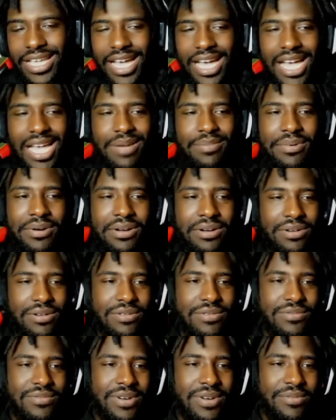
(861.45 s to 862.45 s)
guy,
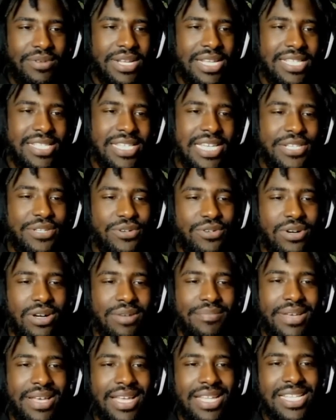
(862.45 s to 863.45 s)
bro. What is he
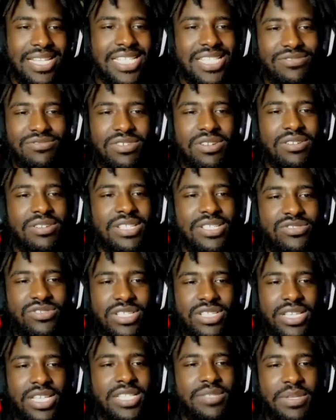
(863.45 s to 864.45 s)
doing, man? This is what
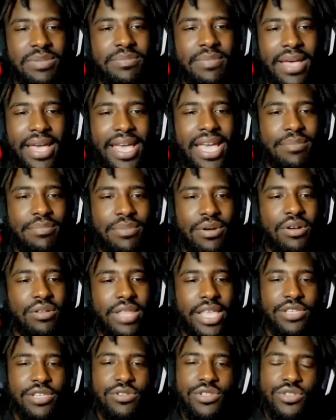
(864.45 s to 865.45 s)
gets me mad, bro.
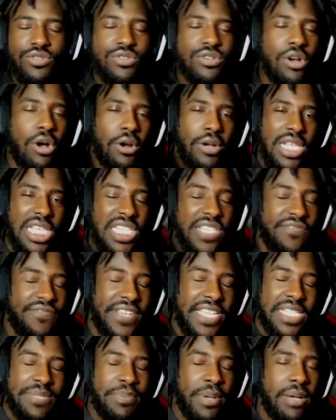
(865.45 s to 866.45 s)
Like, you doing all these
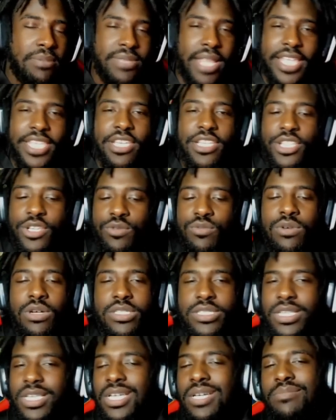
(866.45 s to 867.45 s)
fist pumps like you're doing
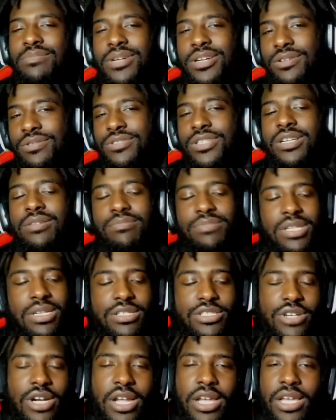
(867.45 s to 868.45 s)
something, bro. You're
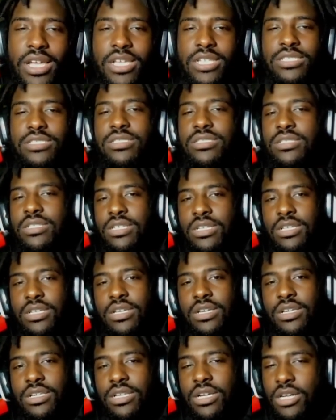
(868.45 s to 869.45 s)
trash.
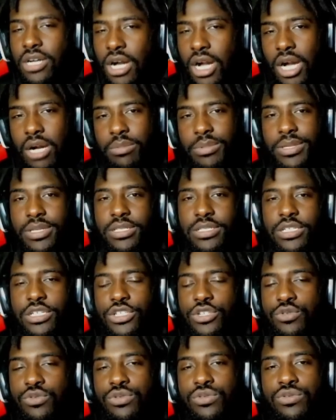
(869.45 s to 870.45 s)
You're garbage. You're
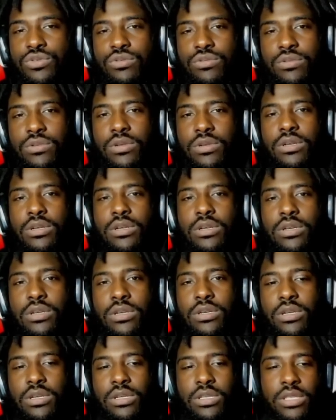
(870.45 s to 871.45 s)
doo-doo.
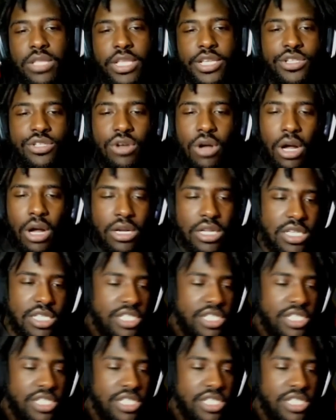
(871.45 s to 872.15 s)
You're doing all